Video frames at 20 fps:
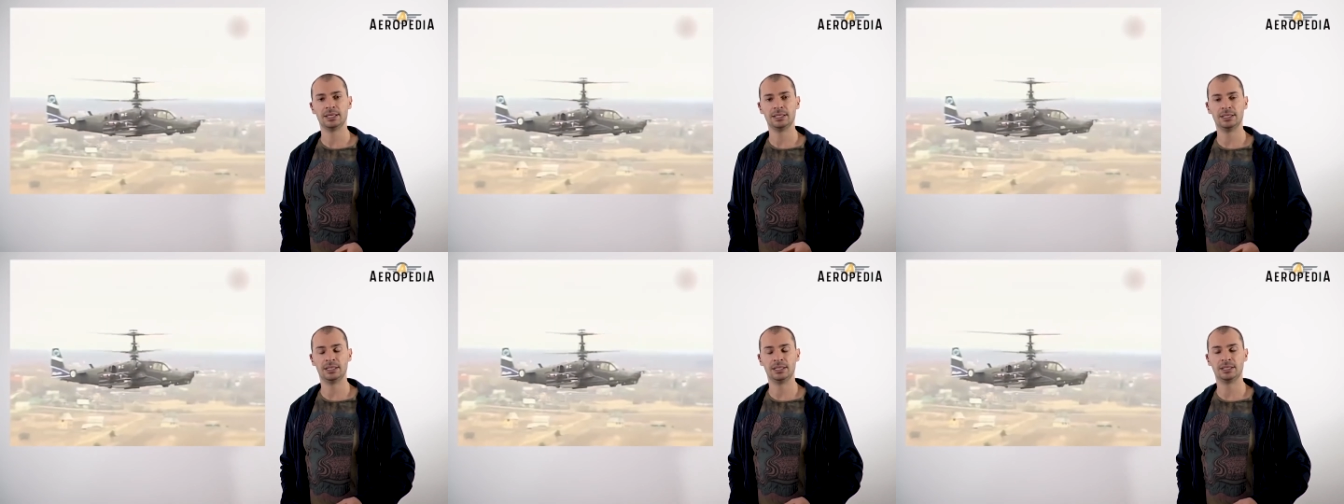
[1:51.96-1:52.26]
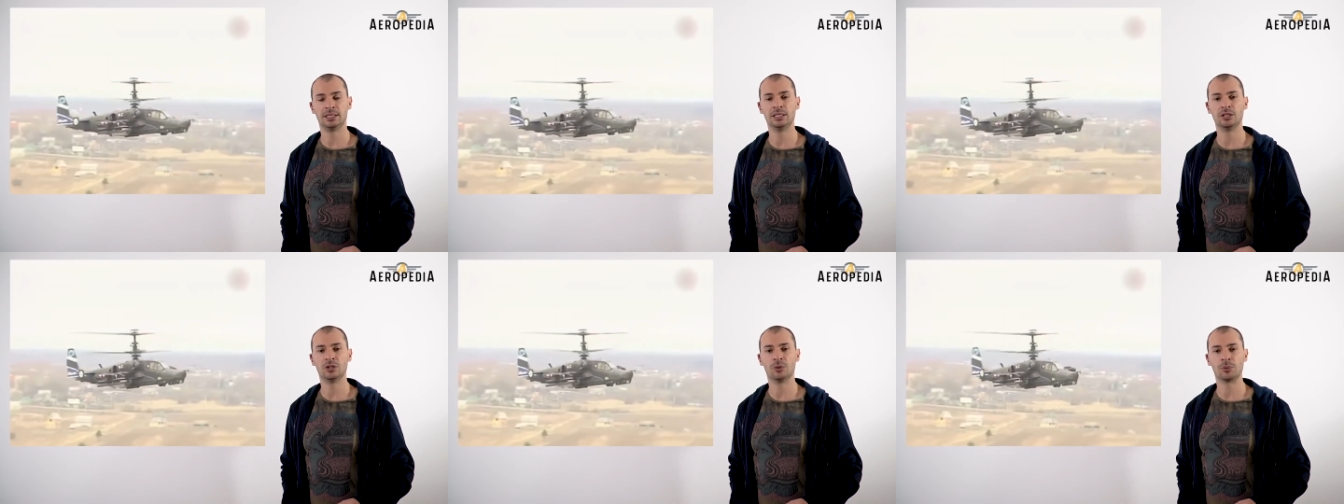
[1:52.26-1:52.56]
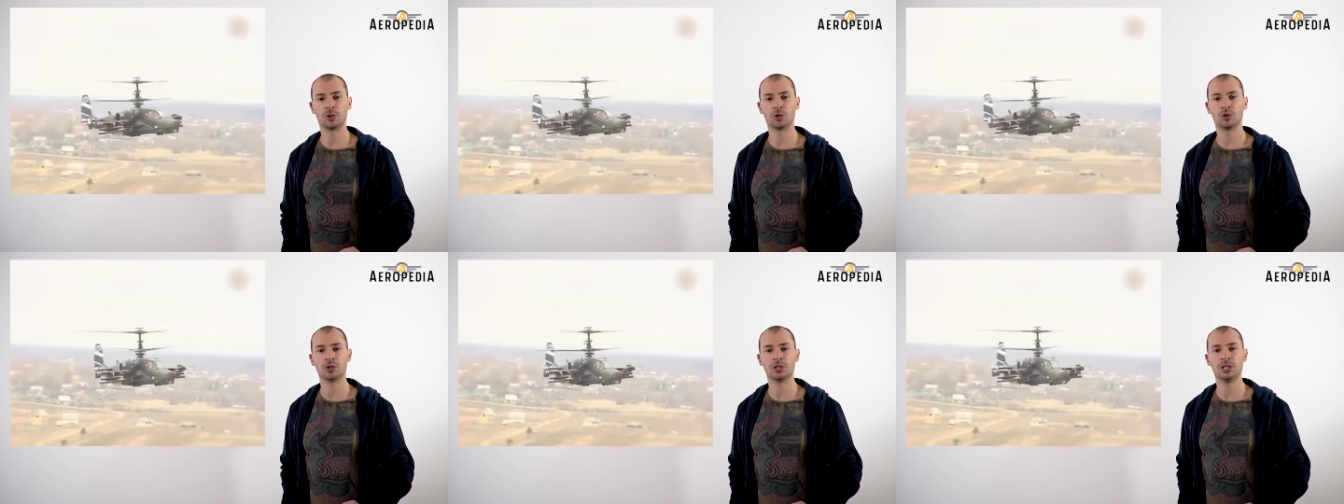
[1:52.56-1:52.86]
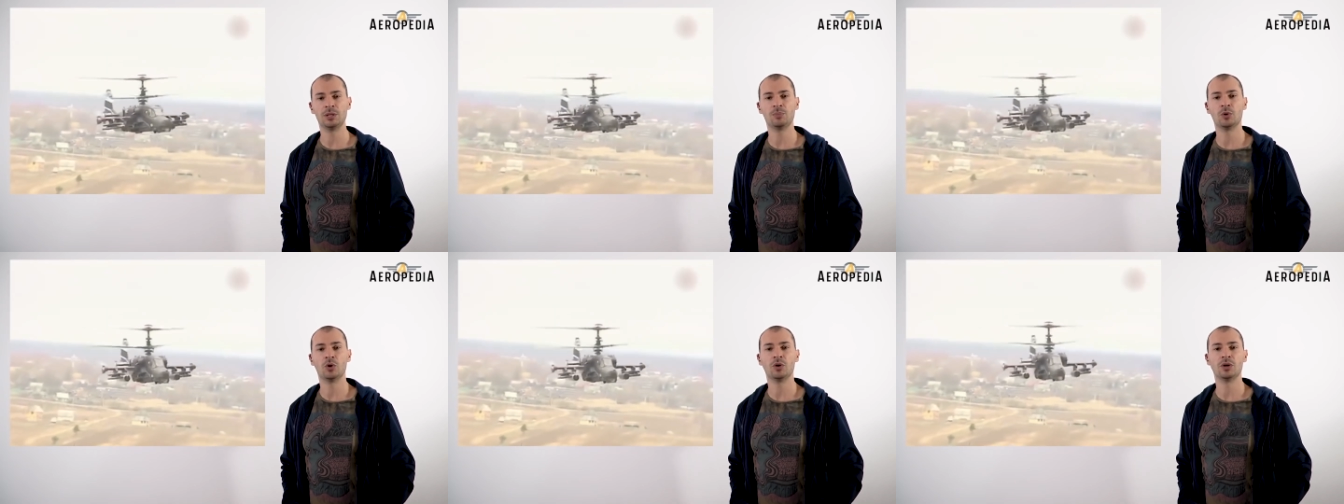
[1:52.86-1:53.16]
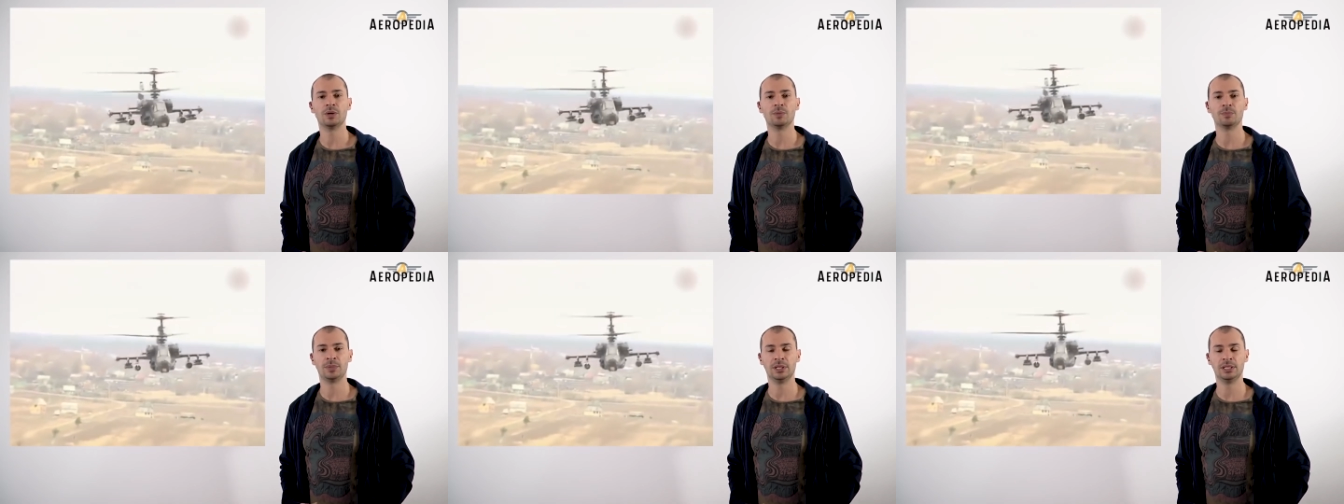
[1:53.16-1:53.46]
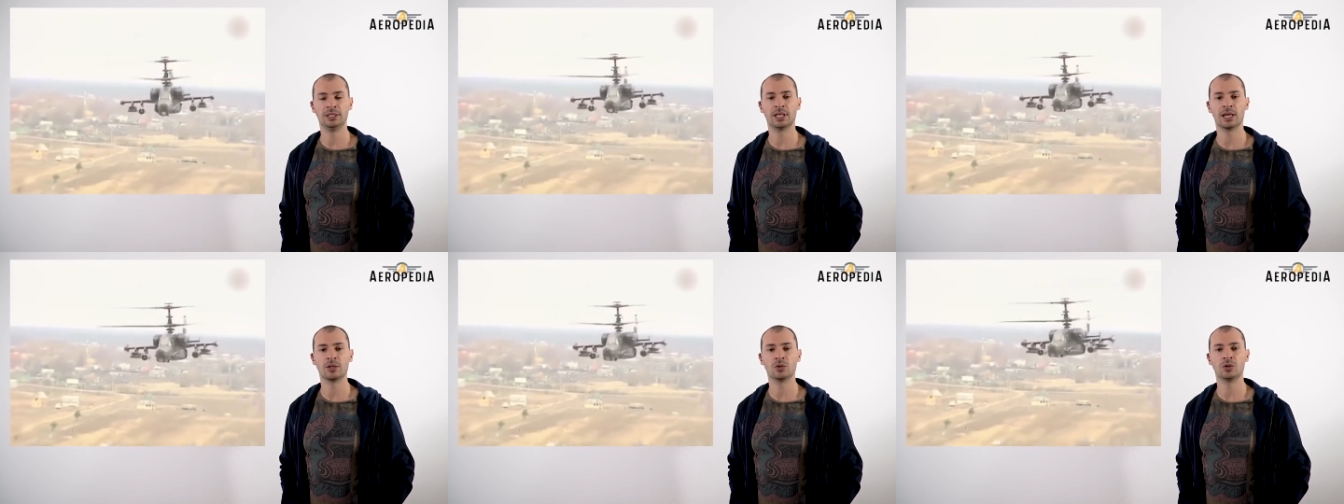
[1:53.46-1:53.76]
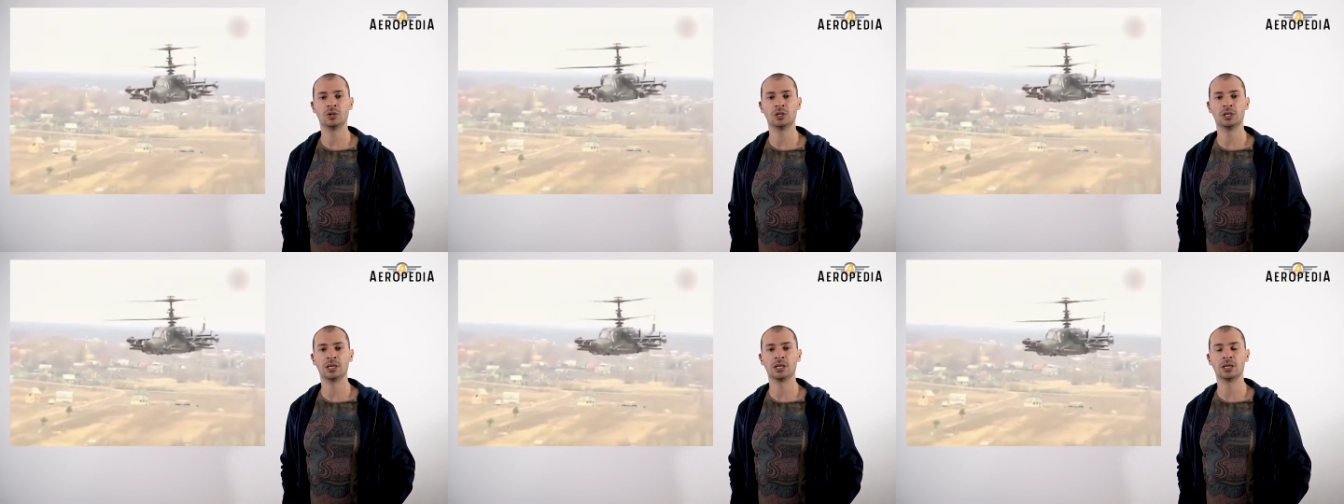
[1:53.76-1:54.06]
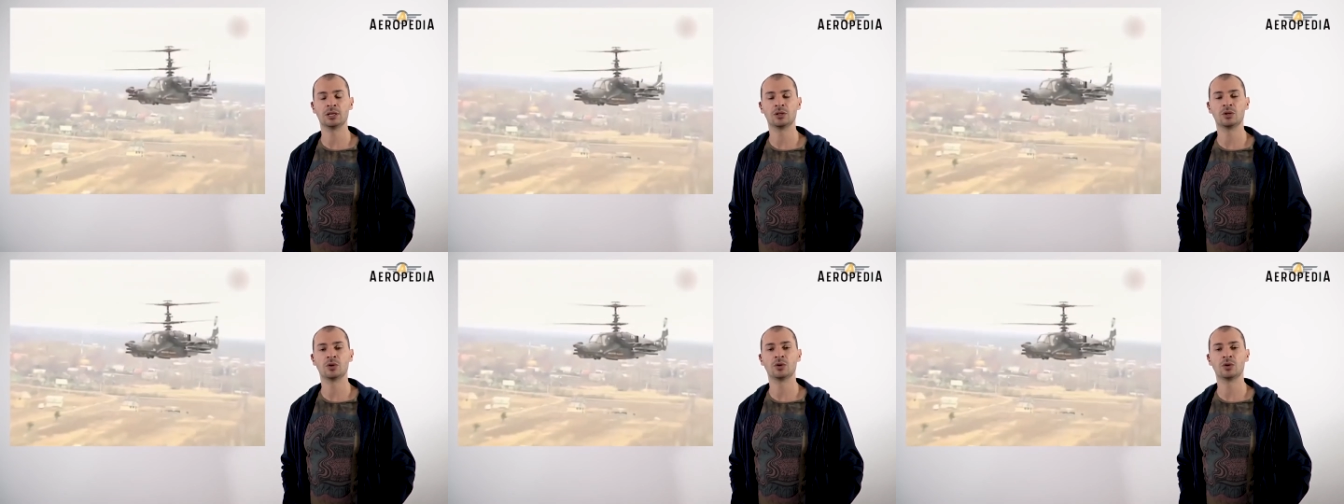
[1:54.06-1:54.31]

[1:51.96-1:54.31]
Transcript: And the fifth prototype, painted black,